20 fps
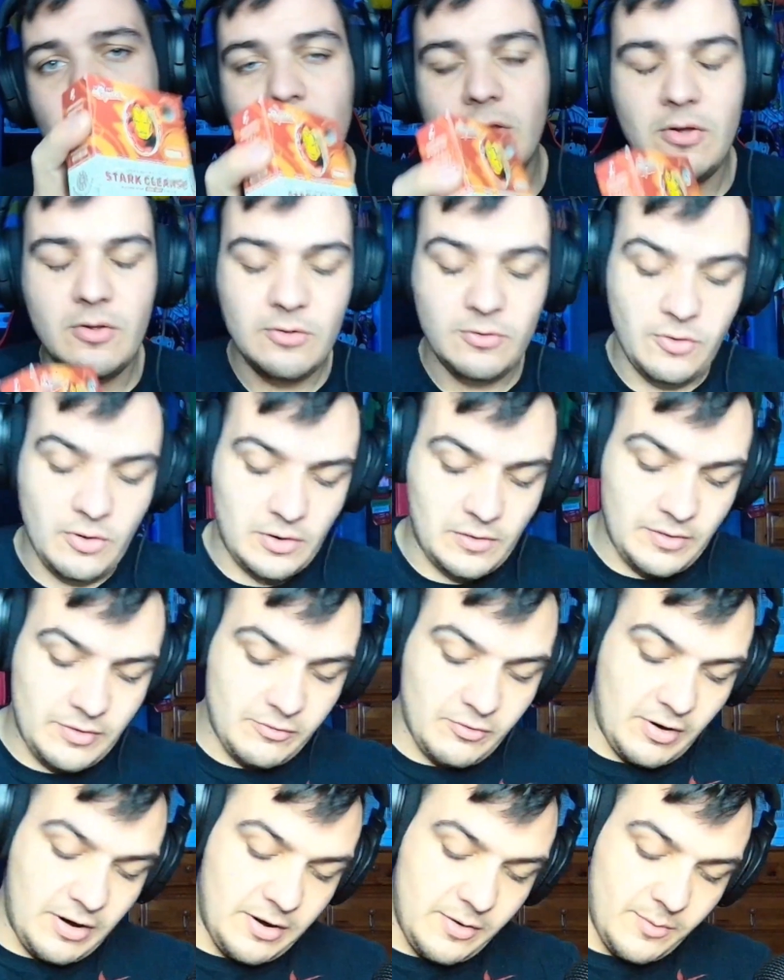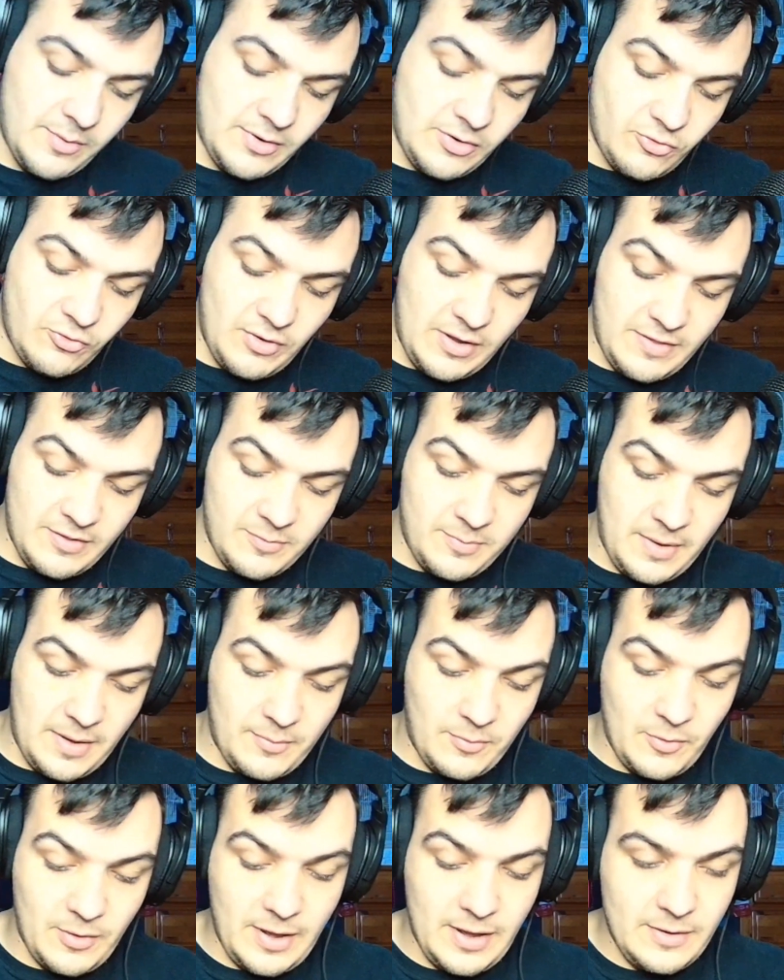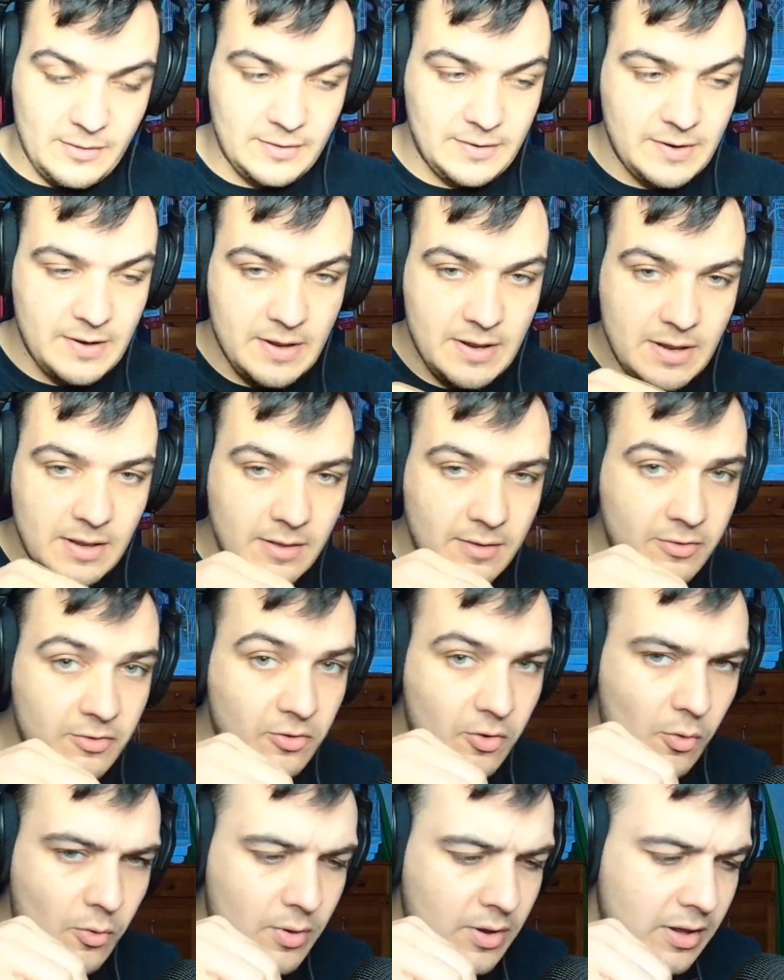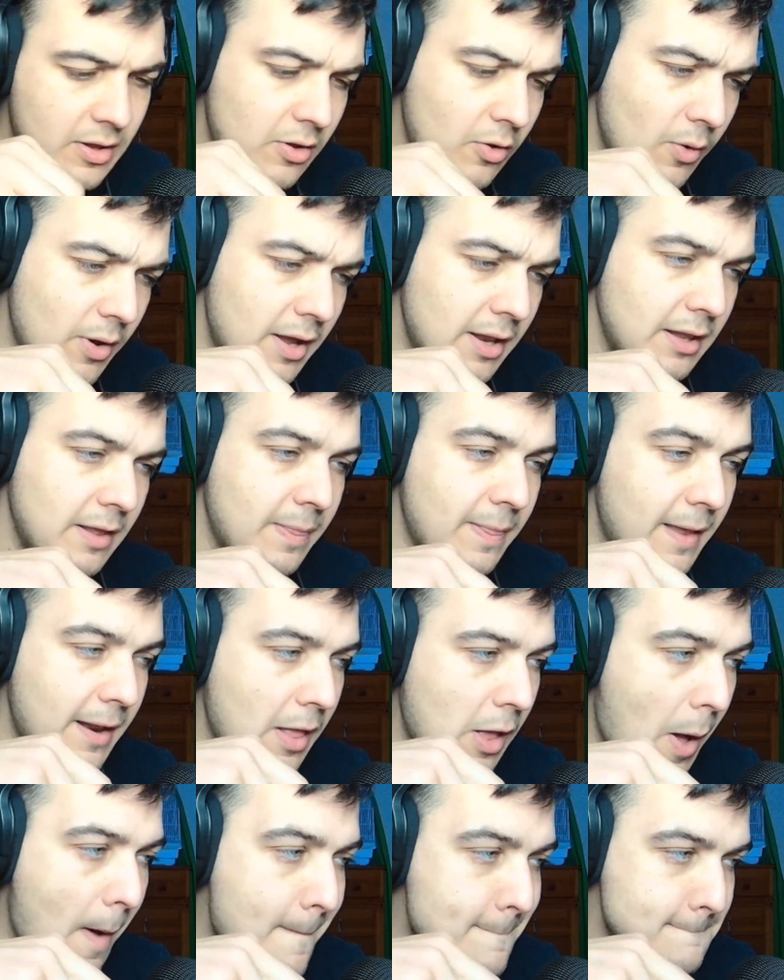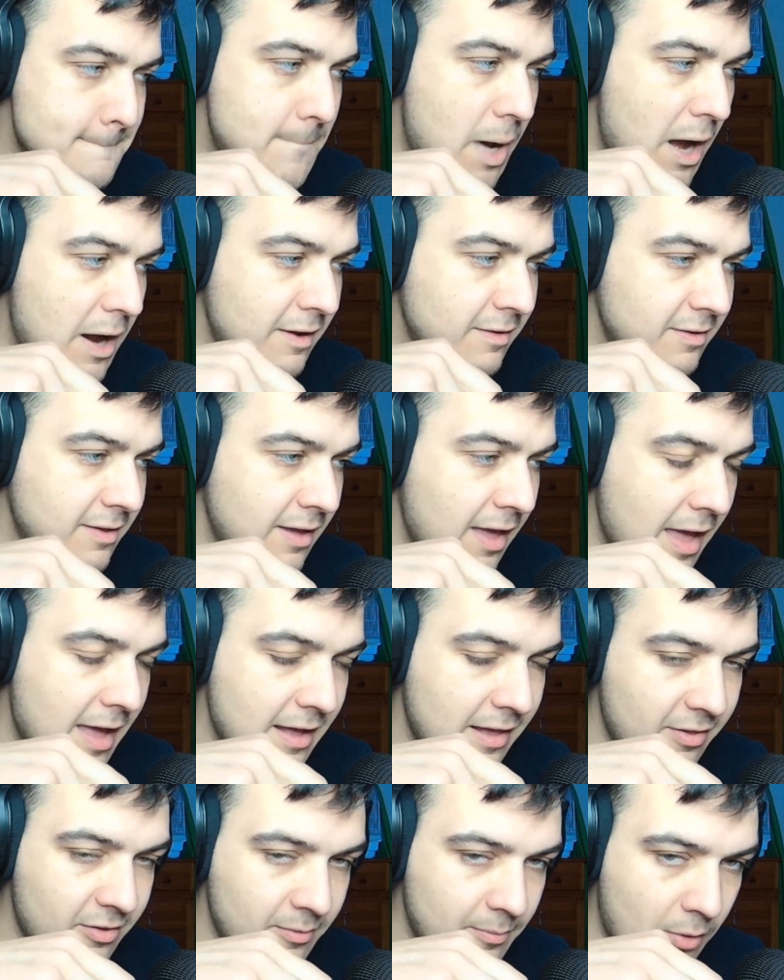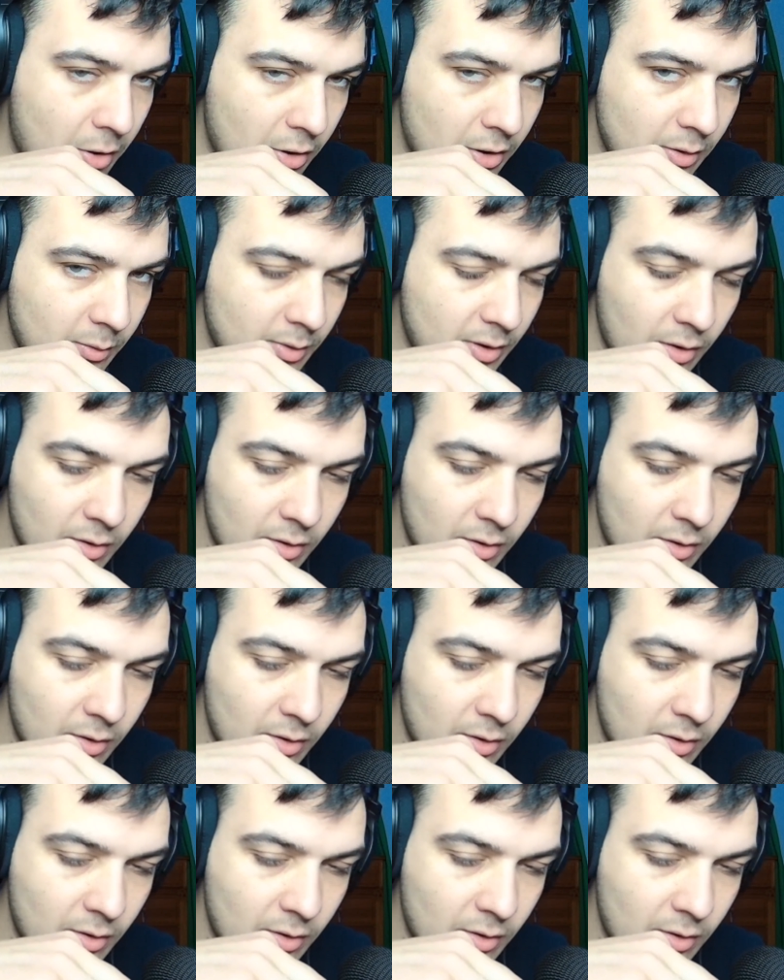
Start Cleanse right here. We're gonna try this bad boy out. Let's go ahead and get that unboxing ASMR. Here we go.